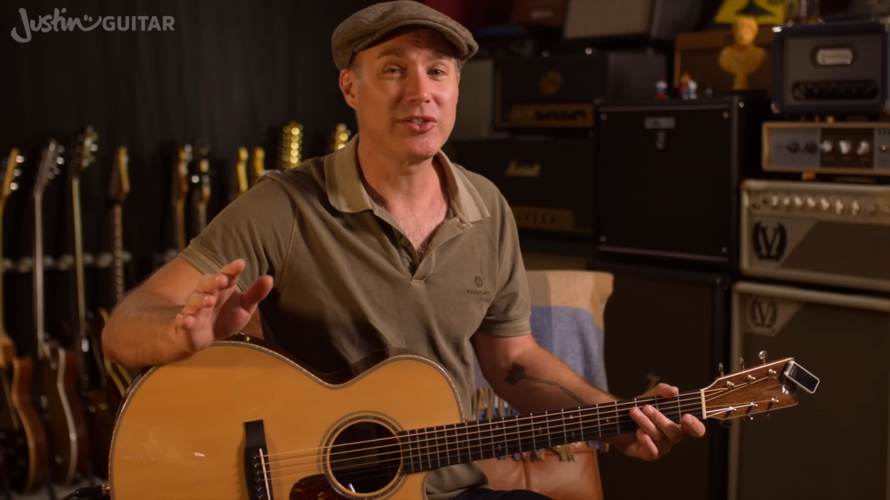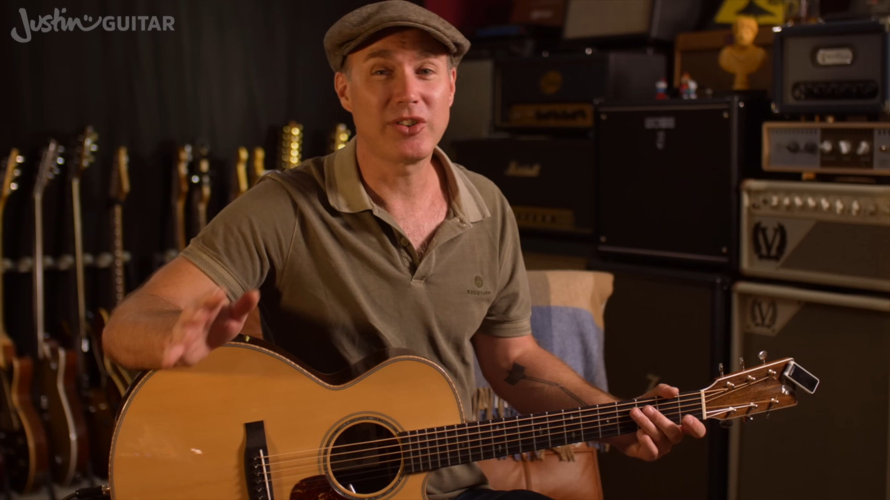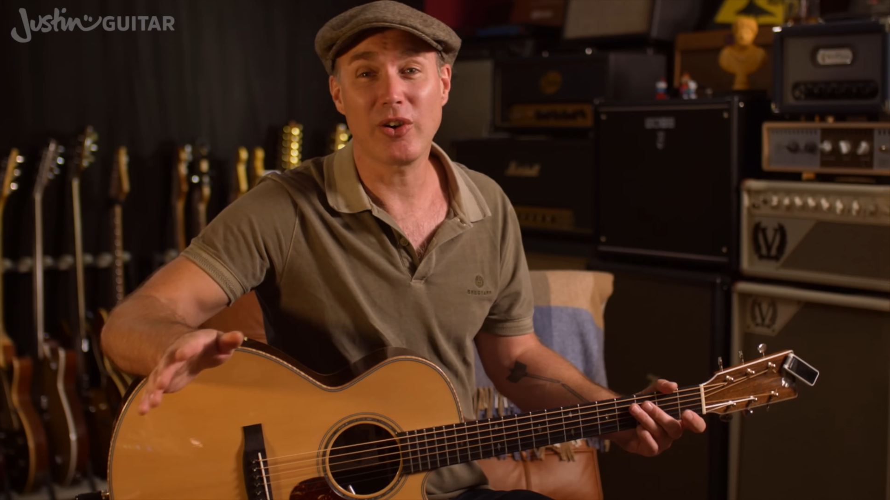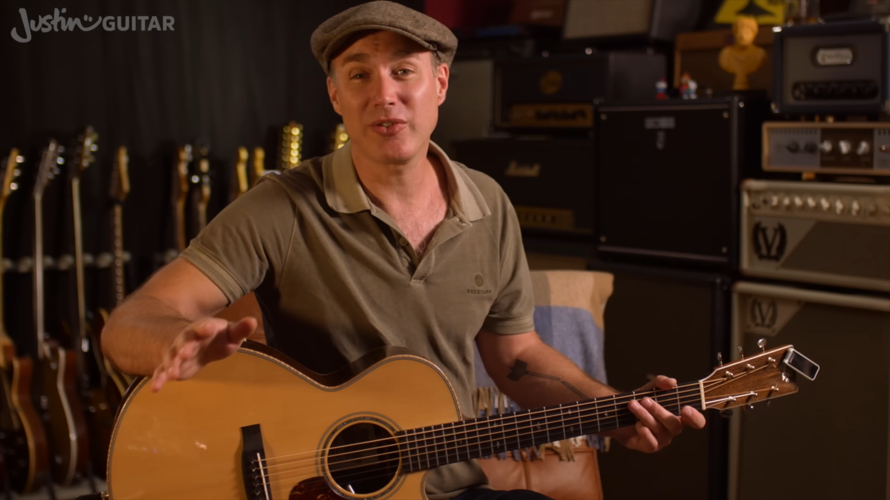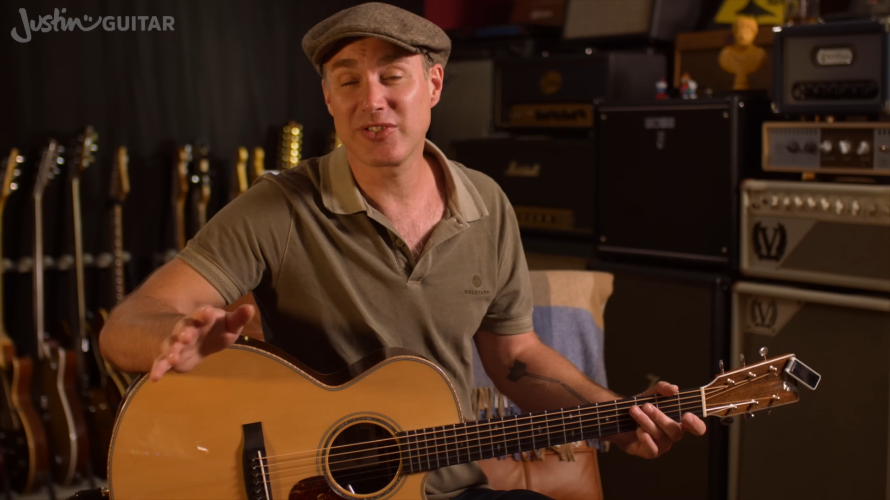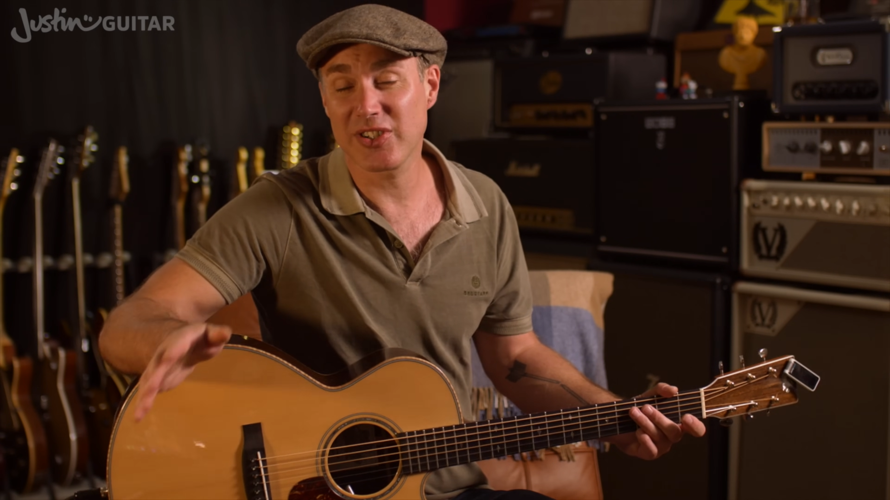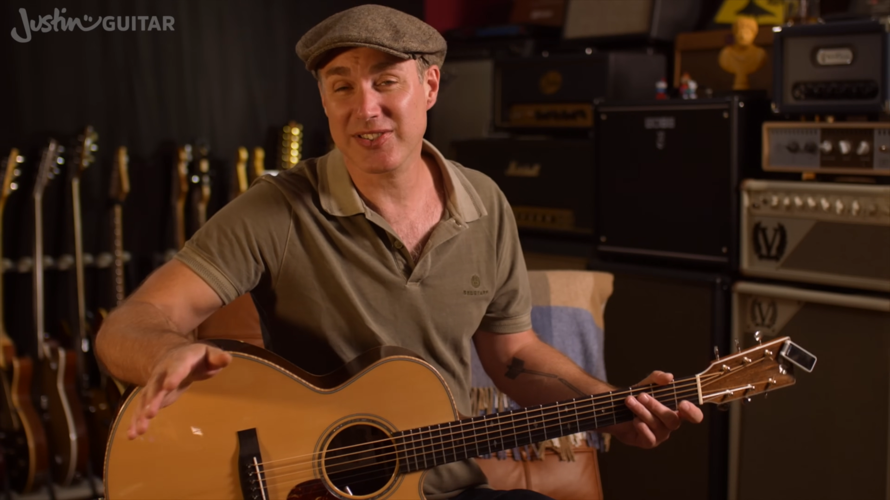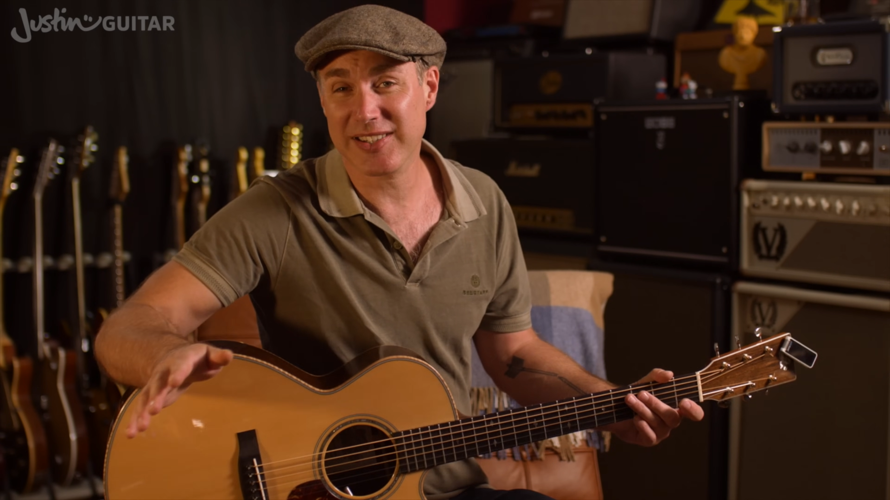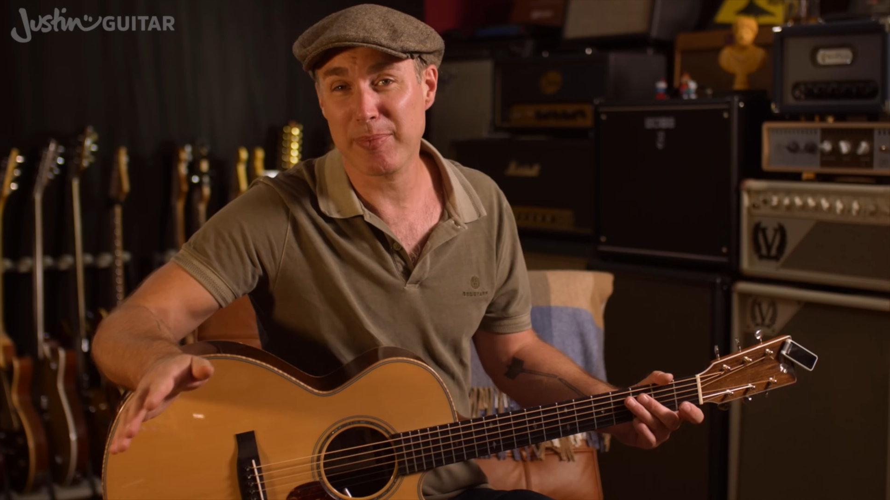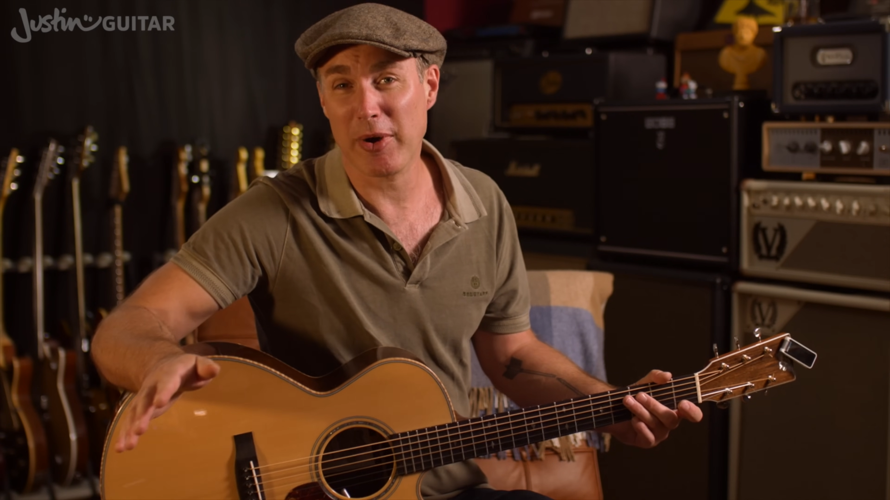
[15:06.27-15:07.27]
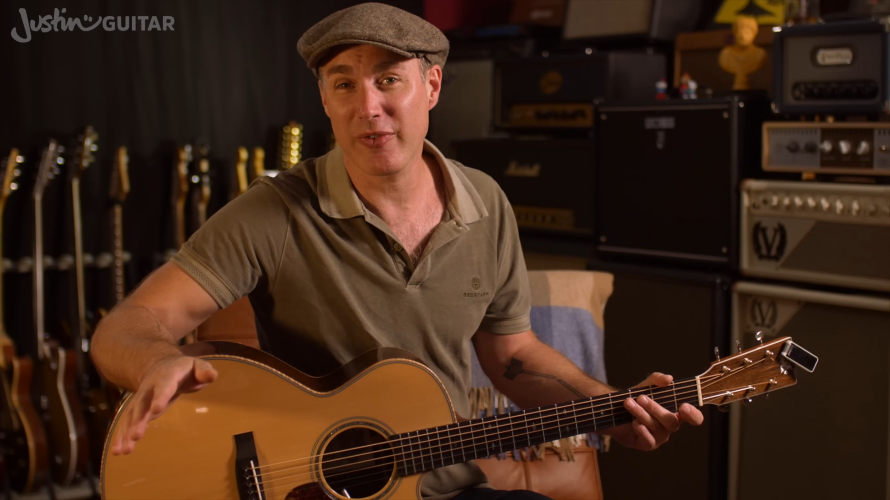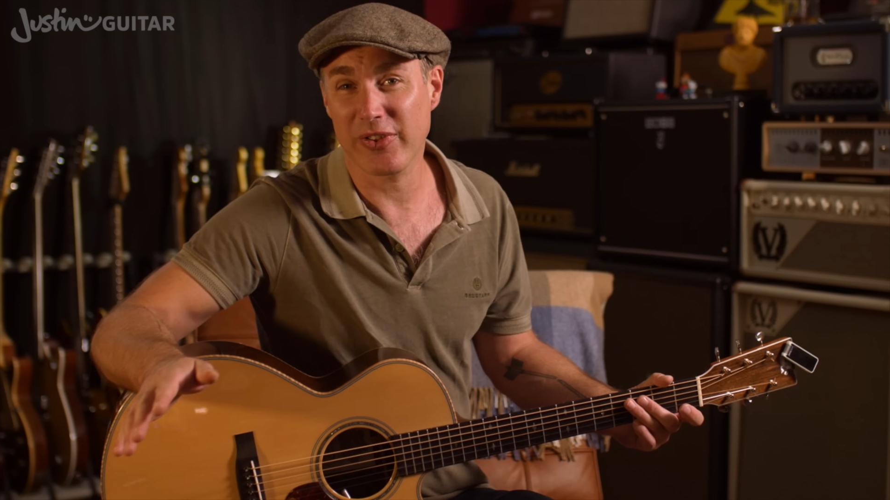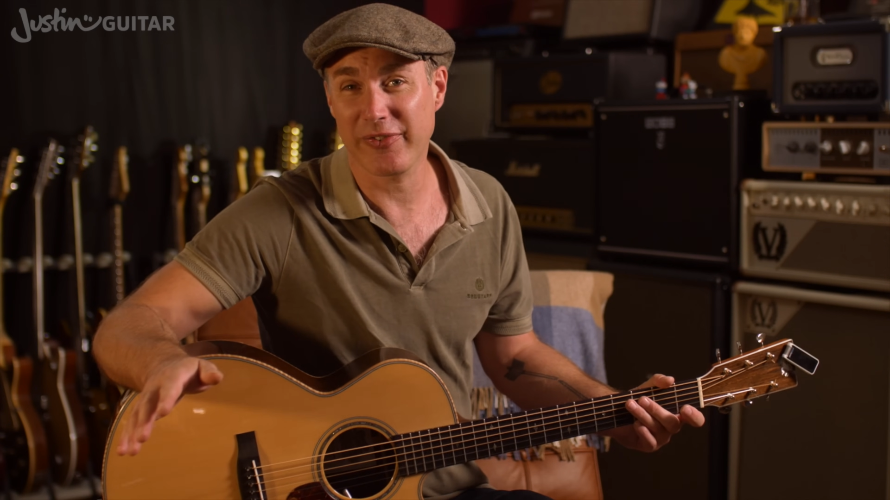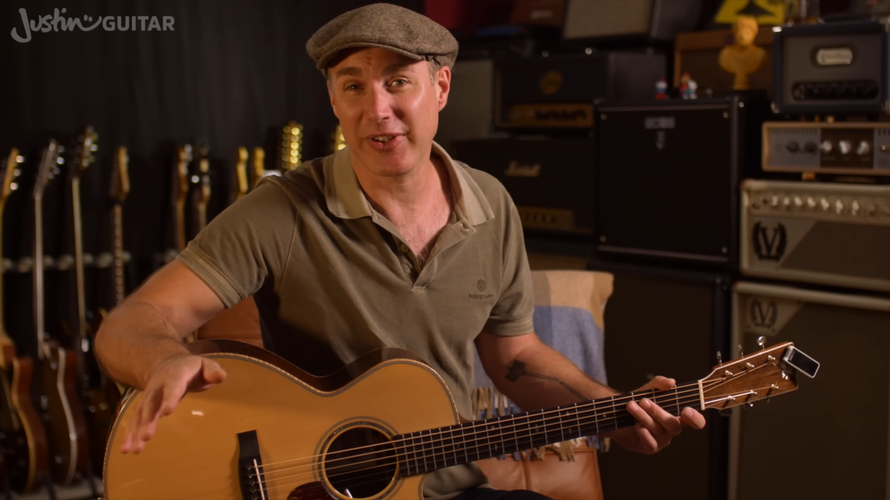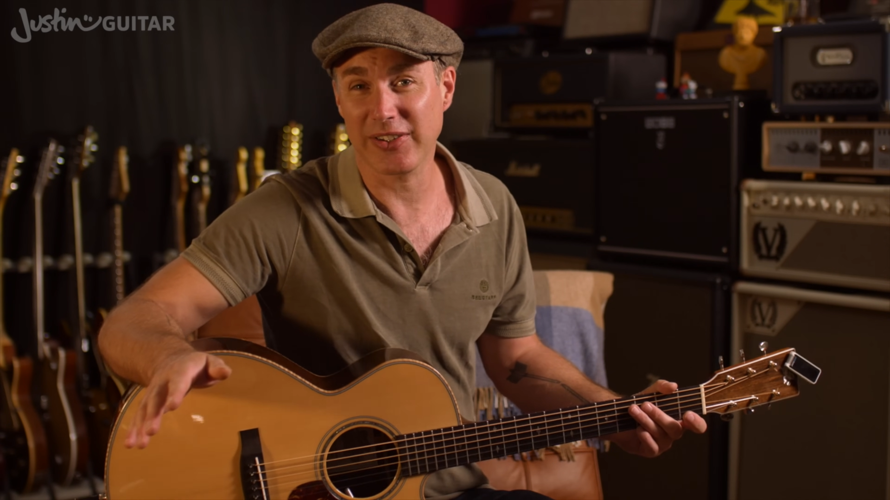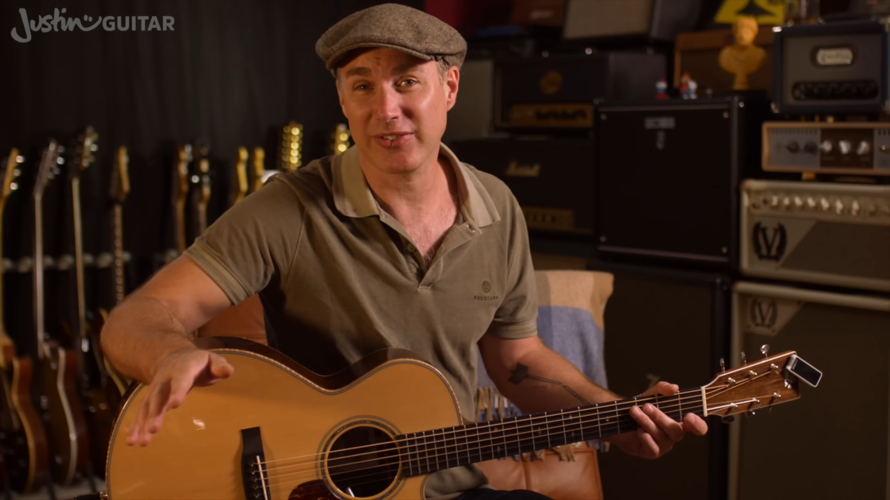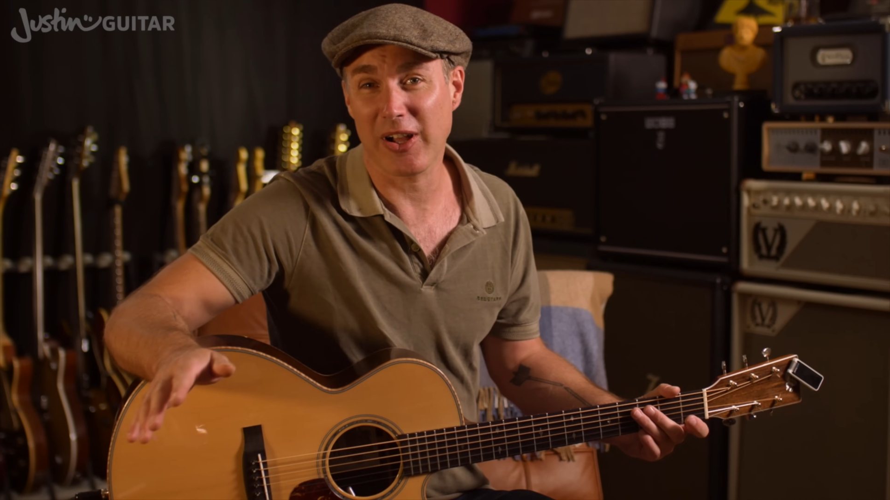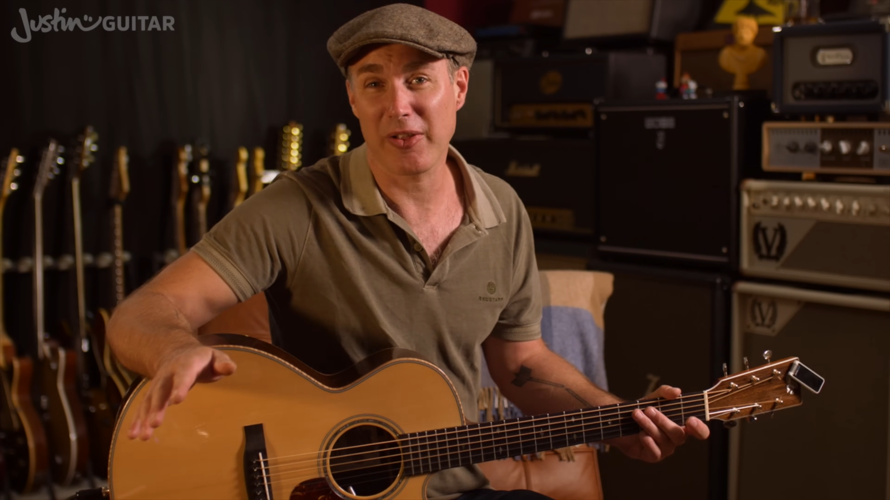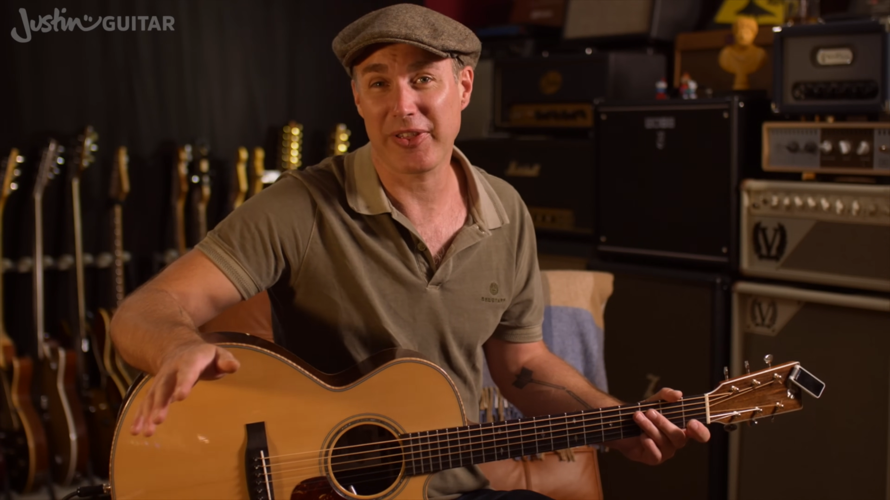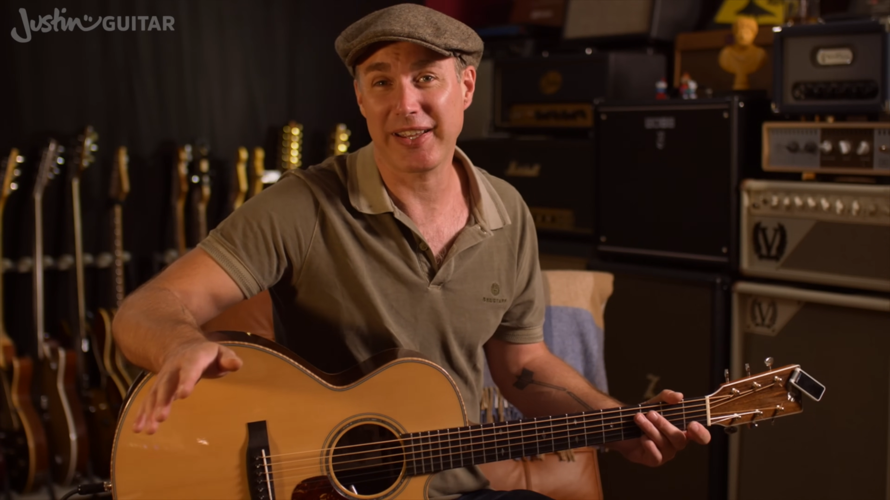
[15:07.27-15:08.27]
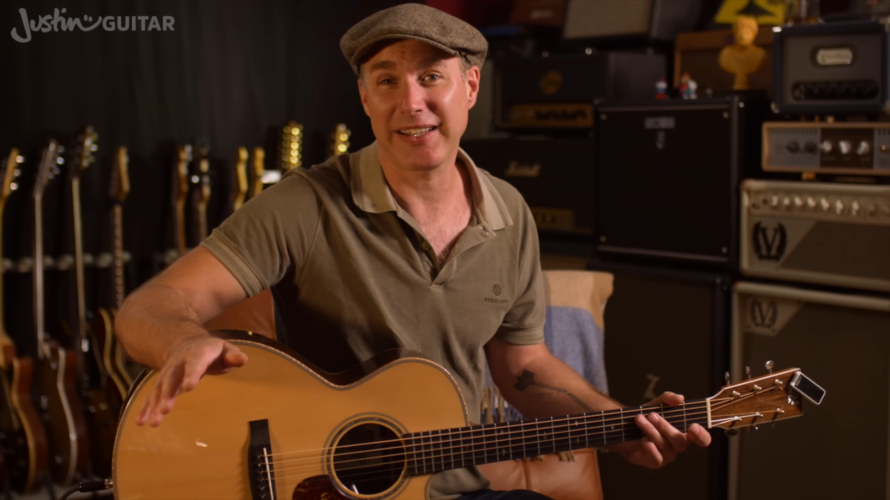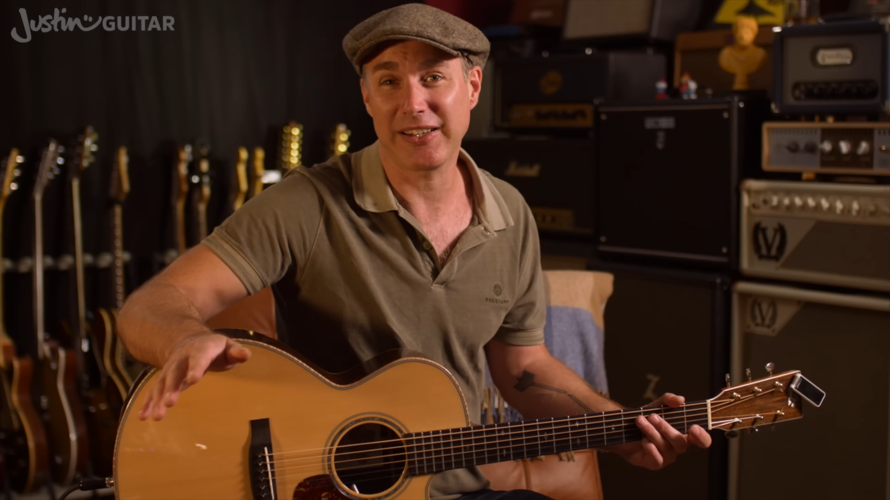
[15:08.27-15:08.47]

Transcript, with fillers: don't just skip over the fingerstyle thing